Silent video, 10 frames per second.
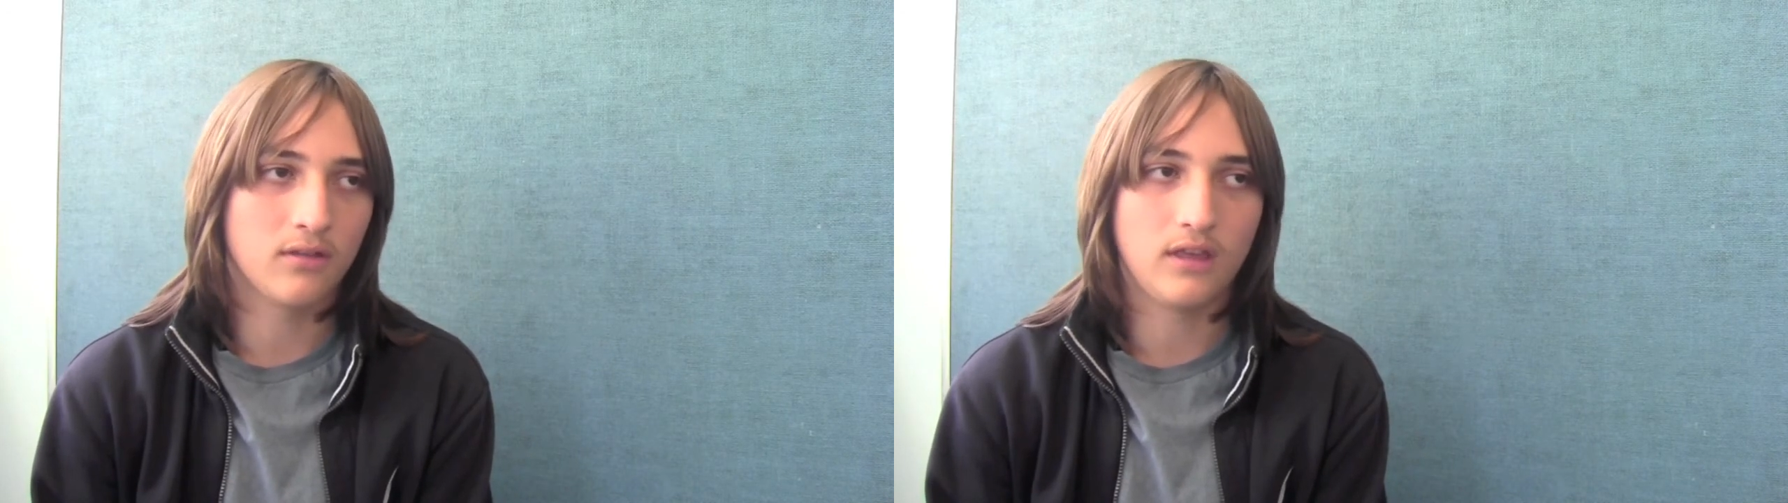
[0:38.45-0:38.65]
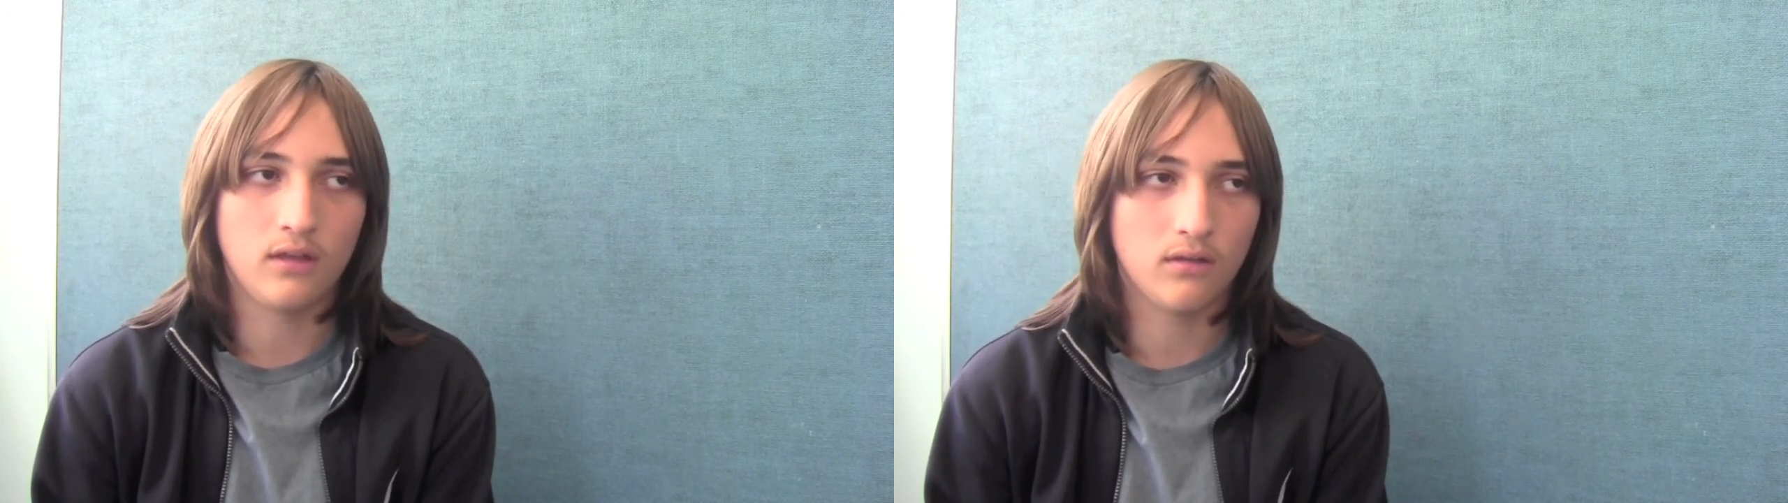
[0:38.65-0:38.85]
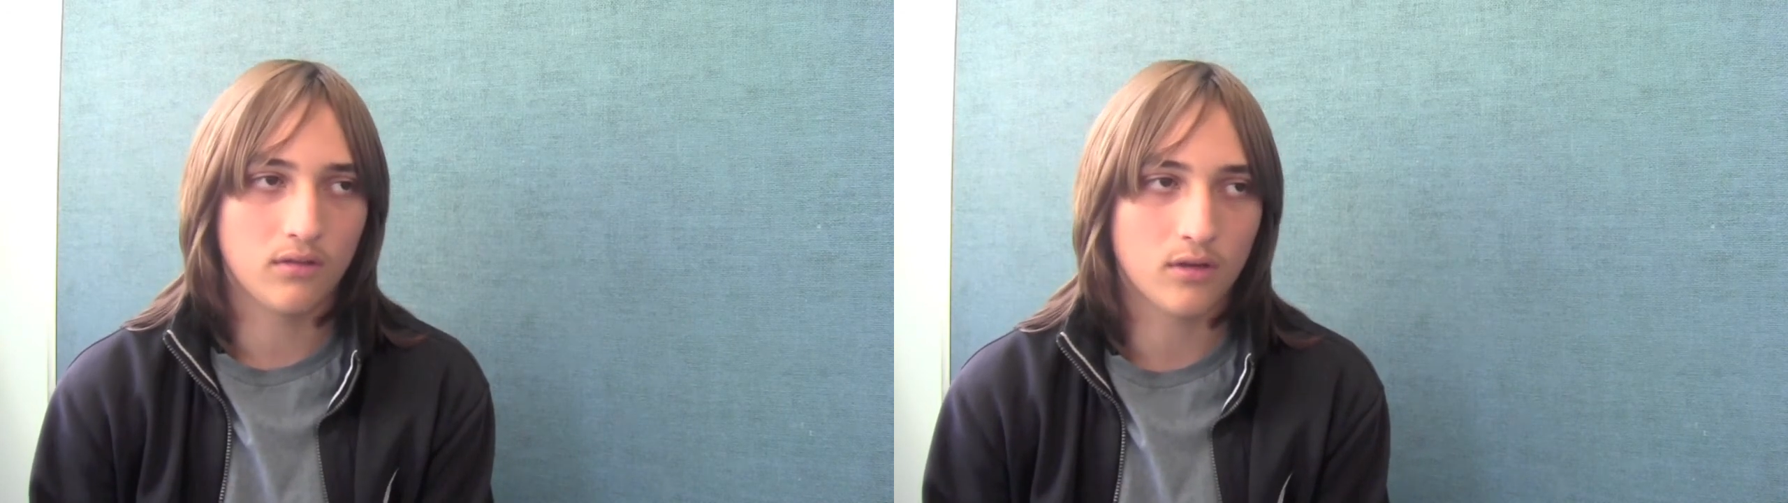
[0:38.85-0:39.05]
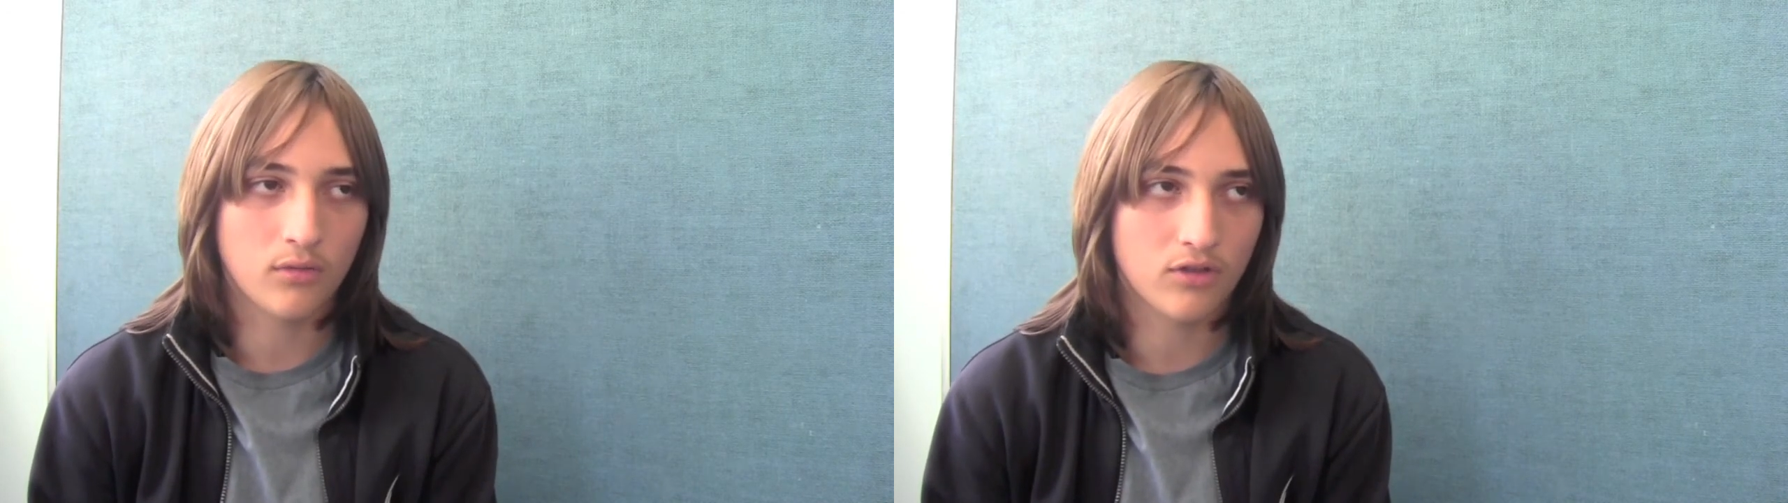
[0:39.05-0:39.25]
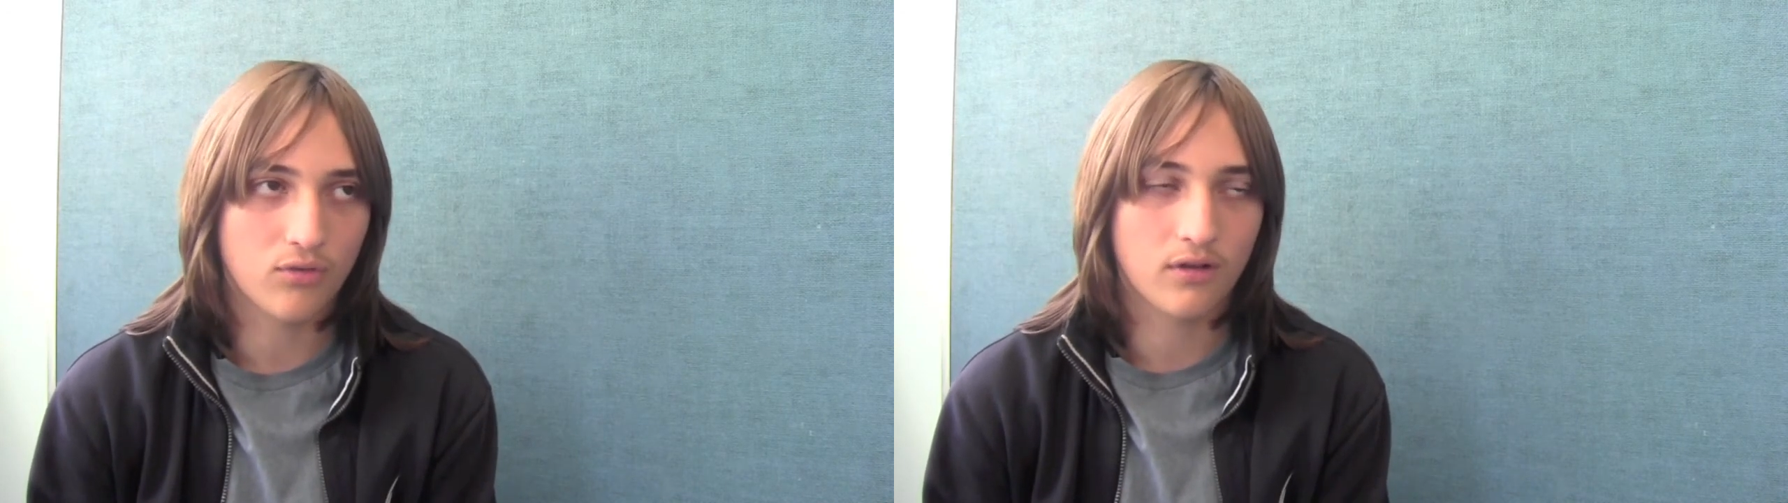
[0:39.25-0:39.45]

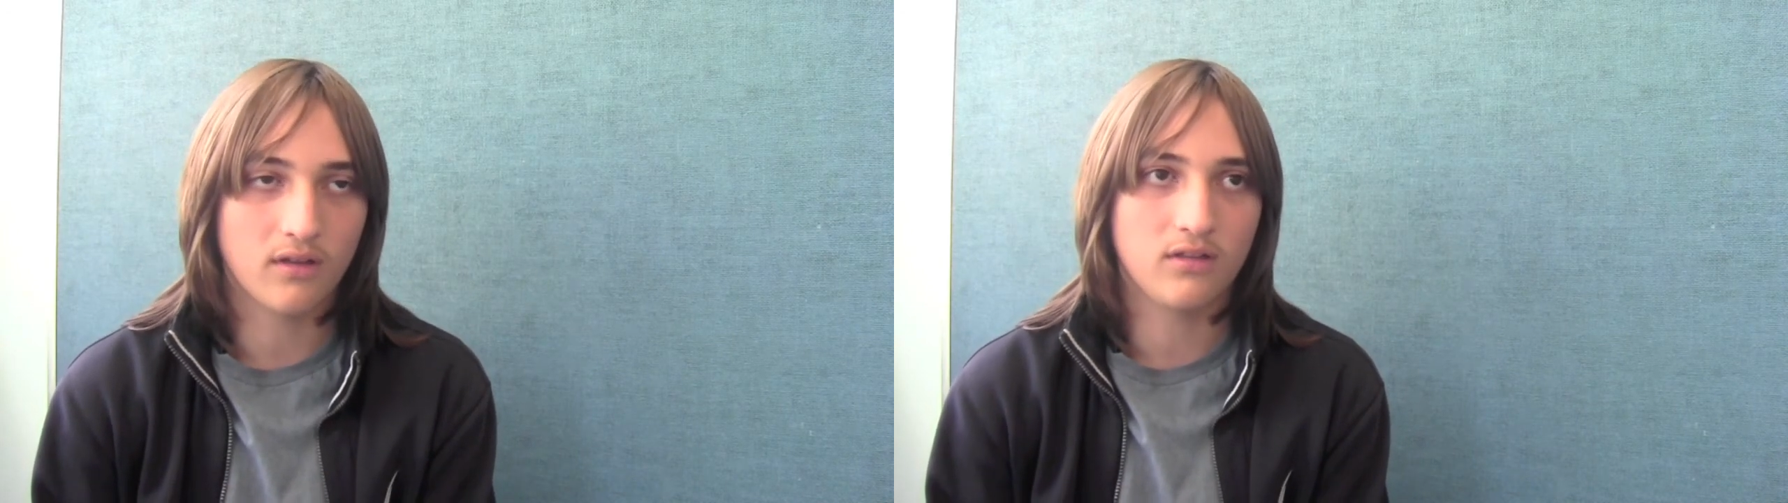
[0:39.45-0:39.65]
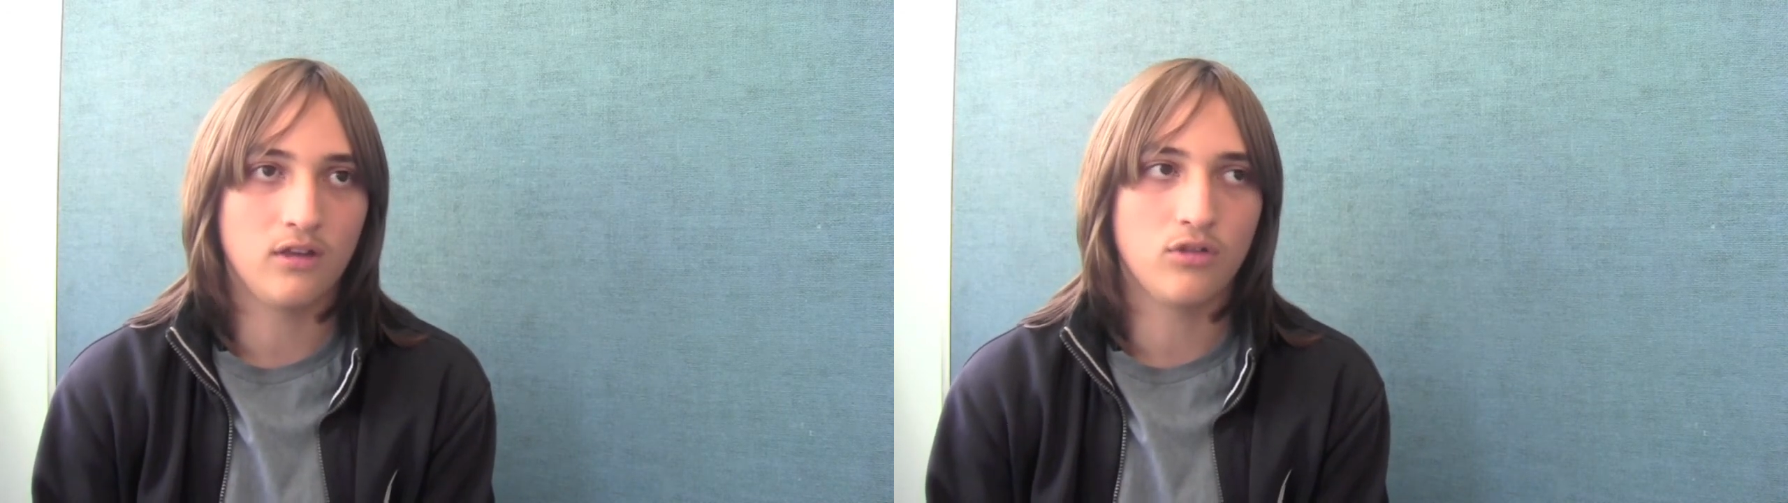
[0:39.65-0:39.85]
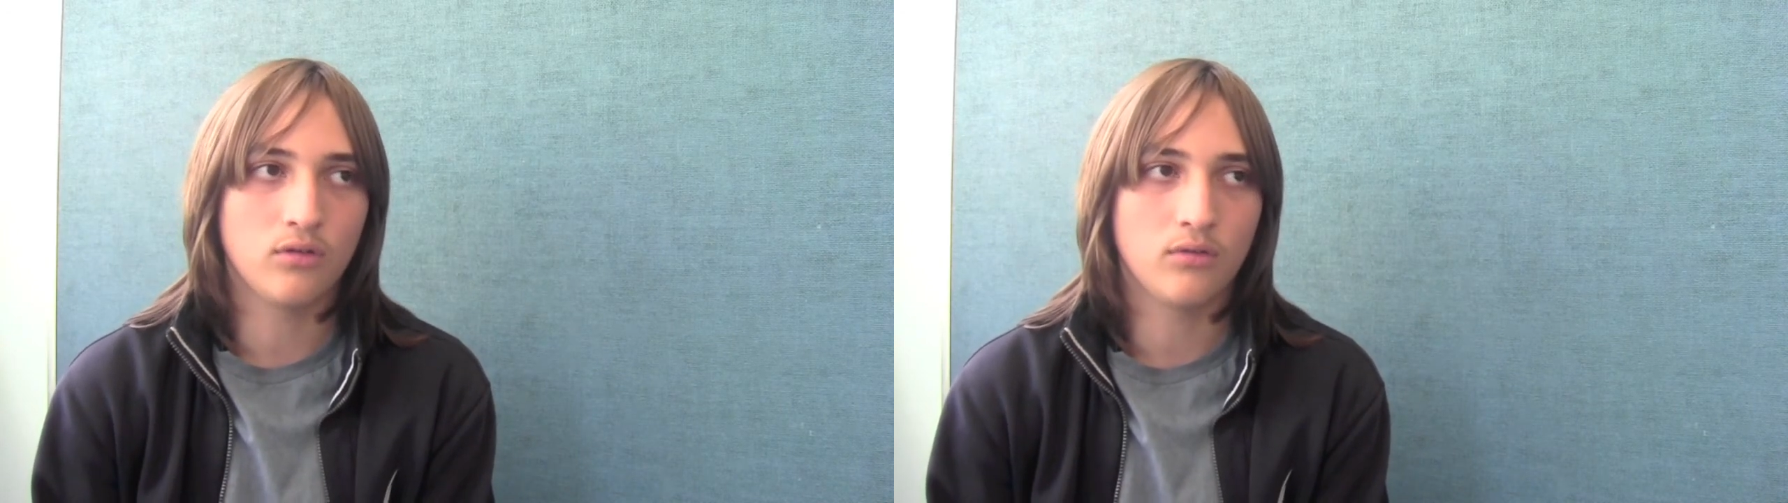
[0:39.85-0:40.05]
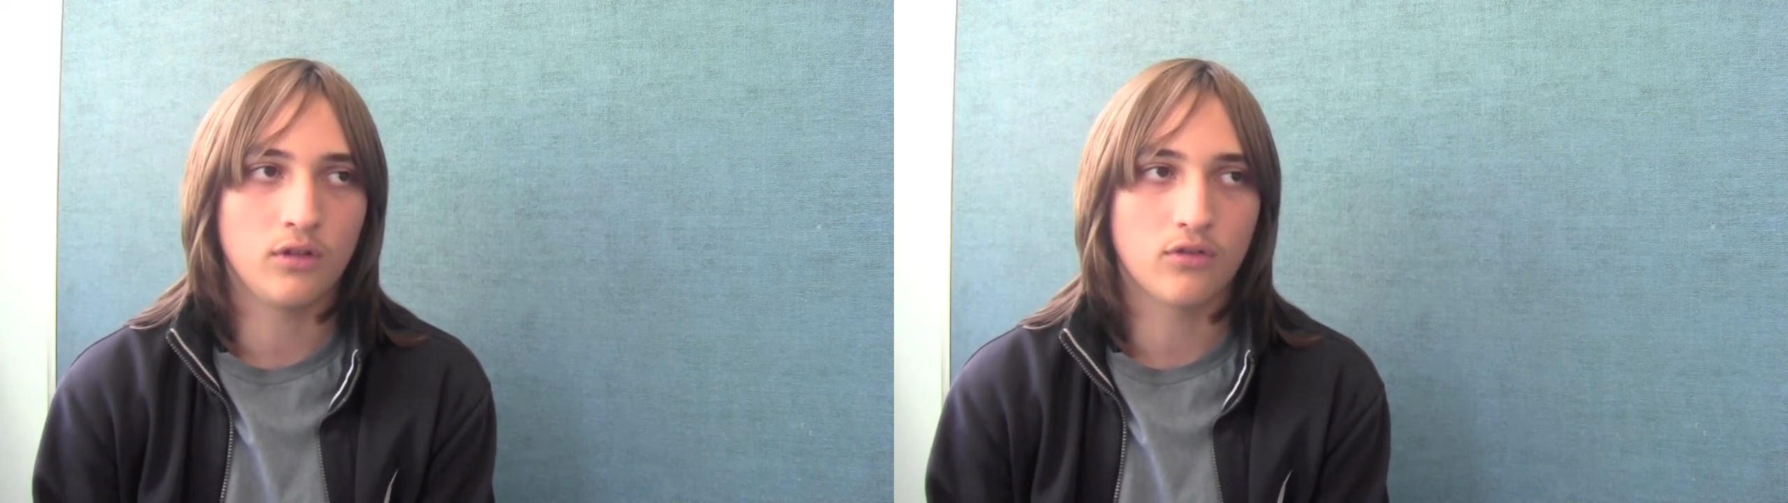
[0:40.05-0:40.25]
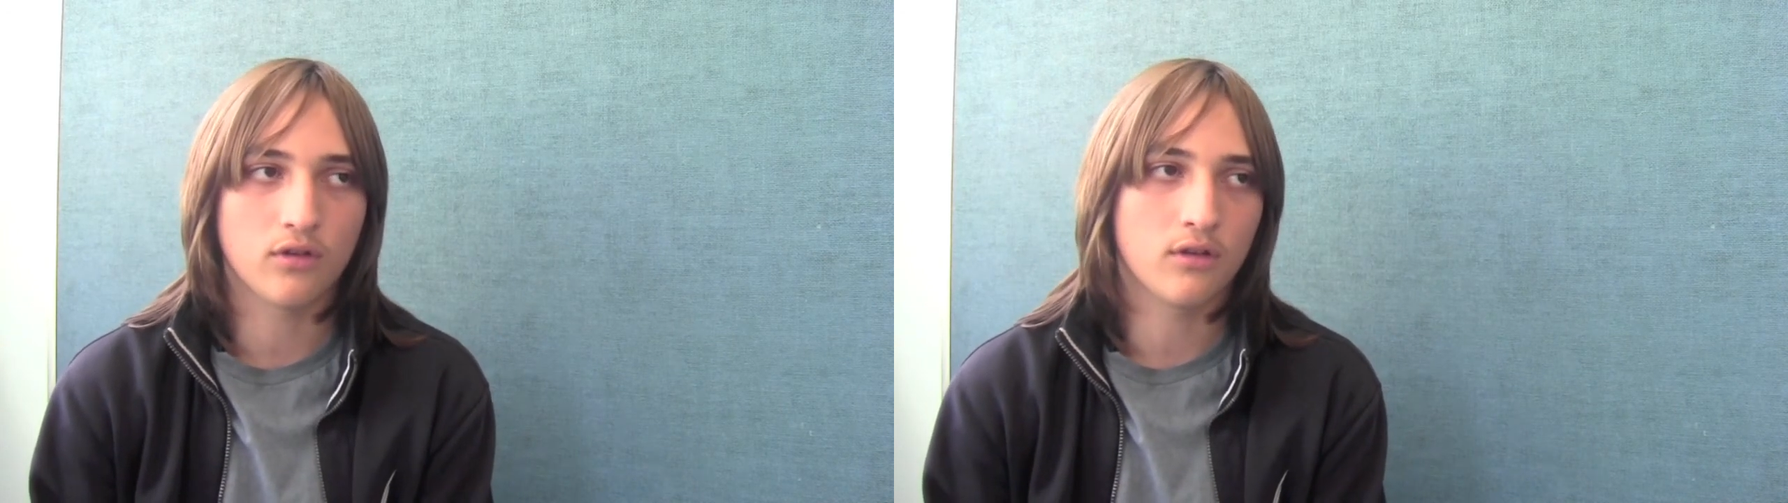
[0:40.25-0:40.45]
teacher you
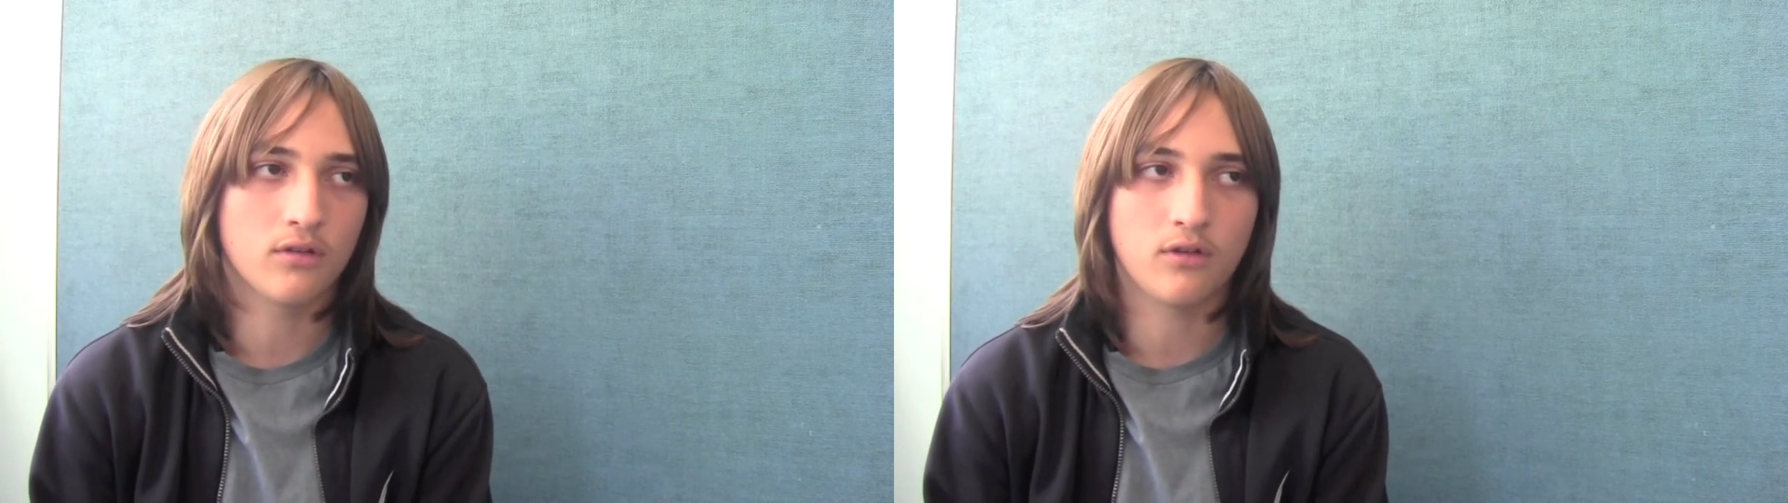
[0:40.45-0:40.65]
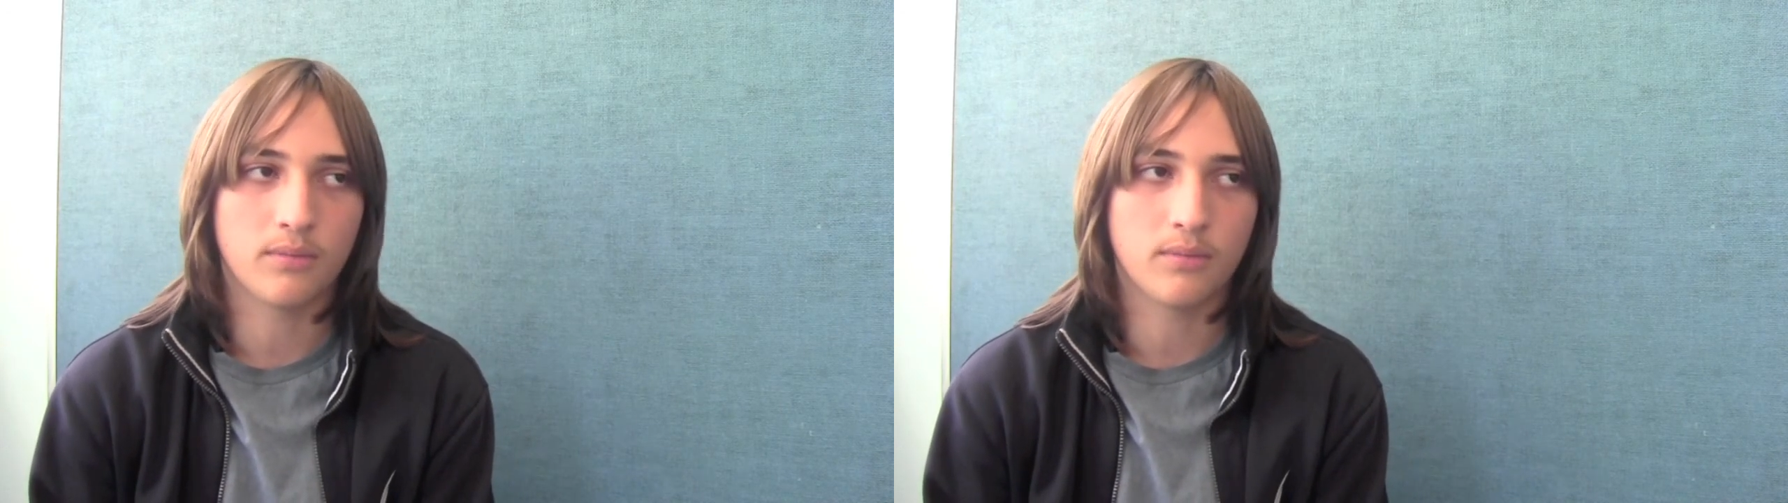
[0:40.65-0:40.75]
really trust,